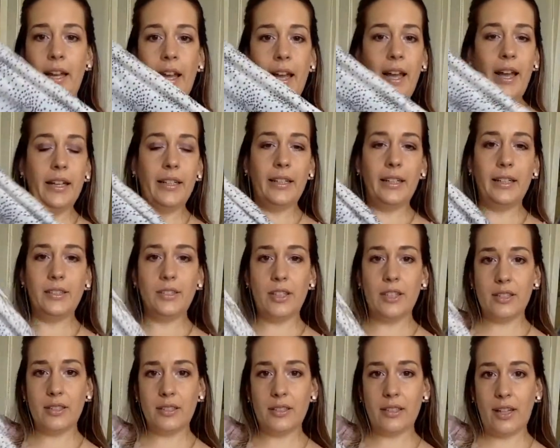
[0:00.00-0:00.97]
and it
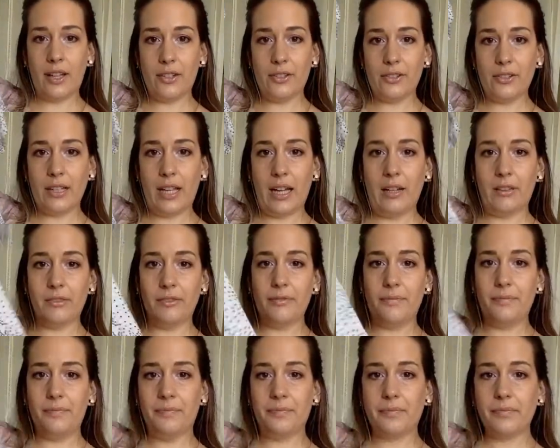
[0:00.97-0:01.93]
just goes down.
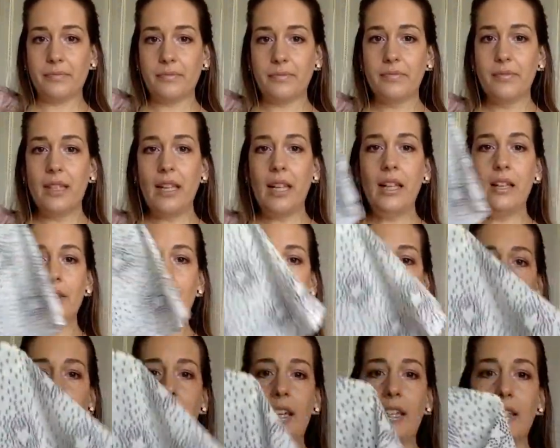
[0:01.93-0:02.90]

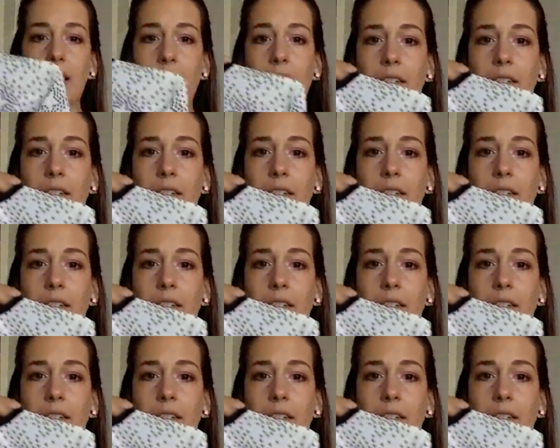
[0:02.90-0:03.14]
So there's an